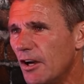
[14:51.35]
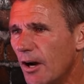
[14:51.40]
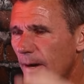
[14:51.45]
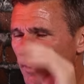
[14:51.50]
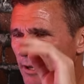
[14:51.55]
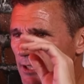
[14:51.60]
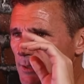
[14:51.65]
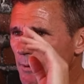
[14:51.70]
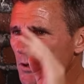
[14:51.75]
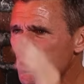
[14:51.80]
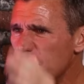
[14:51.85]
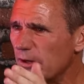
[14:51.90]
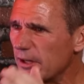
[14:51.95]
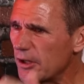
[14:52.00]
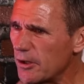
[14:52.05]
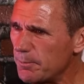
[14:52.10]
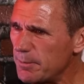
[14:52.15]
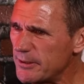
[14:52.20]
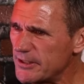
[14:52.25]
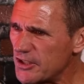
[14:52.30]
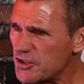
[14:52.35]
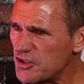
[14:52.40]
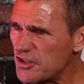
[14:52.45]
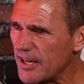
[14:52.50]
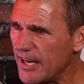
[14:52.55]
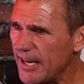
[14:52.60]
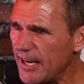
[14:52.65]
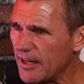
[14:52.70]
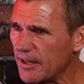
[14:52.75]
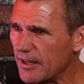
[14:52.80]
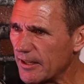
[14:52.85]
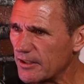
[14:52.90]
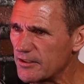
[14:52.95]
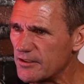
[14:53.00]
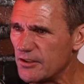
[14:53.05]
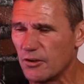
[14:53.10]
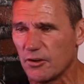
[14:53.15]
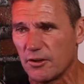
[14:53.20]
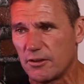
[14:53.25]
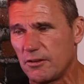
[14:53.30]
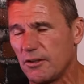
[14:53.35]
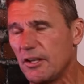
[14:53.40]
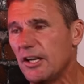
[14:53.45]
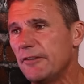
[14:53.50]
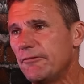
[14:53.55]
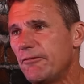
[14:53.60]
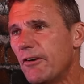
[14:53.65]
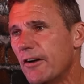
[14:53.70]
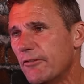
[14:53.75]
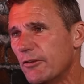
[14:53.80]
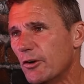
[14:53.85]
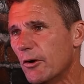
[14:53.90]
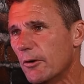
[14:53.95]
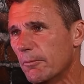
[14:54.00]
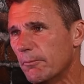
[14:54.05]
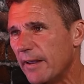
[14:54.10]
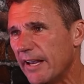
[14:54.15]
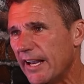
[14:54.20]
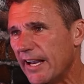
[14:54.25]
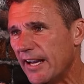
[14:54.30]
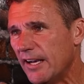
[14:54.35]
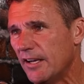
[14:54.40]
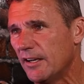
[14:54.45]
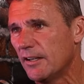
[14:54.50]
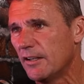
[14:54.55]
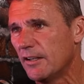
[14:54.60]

I mean, I suppose you're in a good position to handle it because you're a thirty-five-year-old man.